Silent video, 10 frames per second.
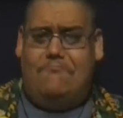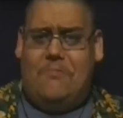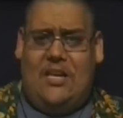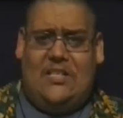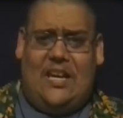
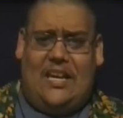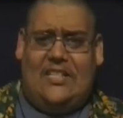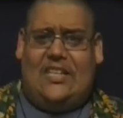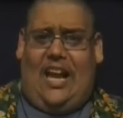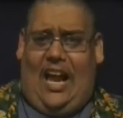is, I
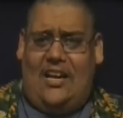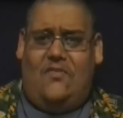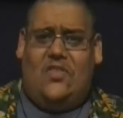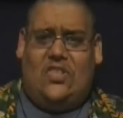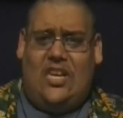guess, kind of
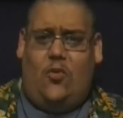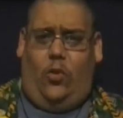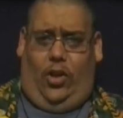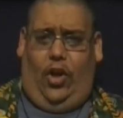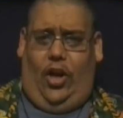a
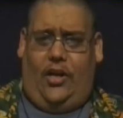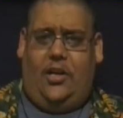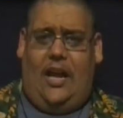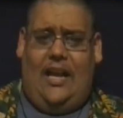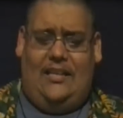sequel
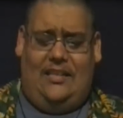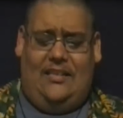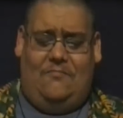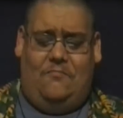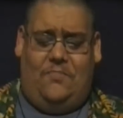hook, and
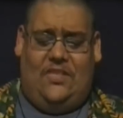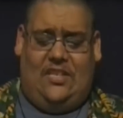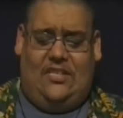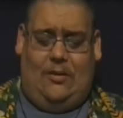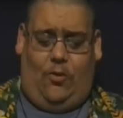
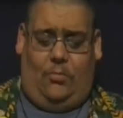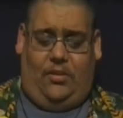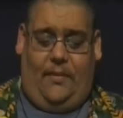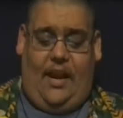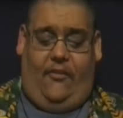since they were able
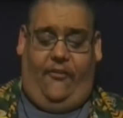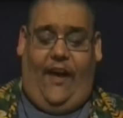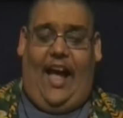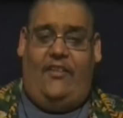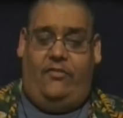to make
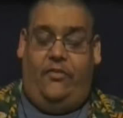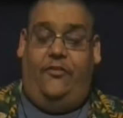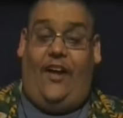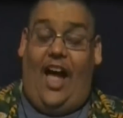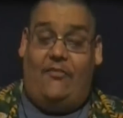
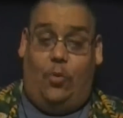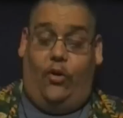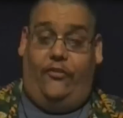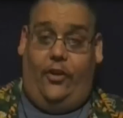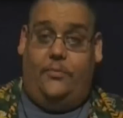five
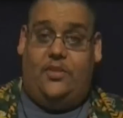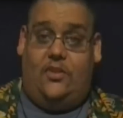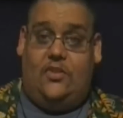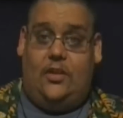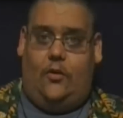more films in
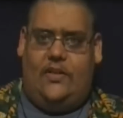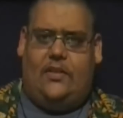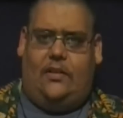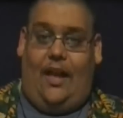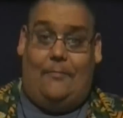the series,
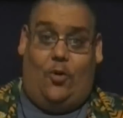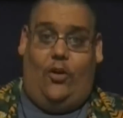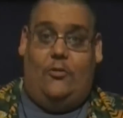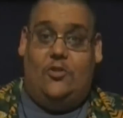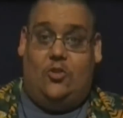I'm
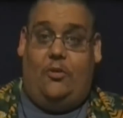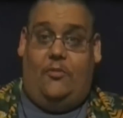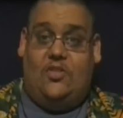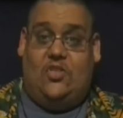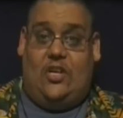going to assume it
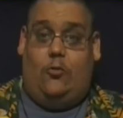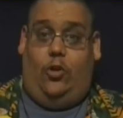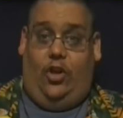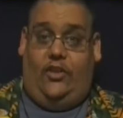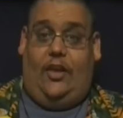was a
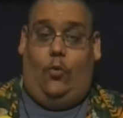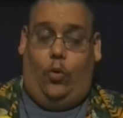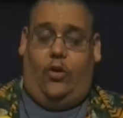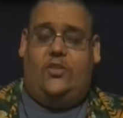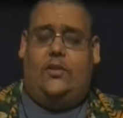sequel hook that
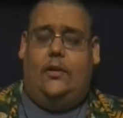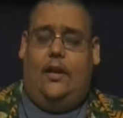worked.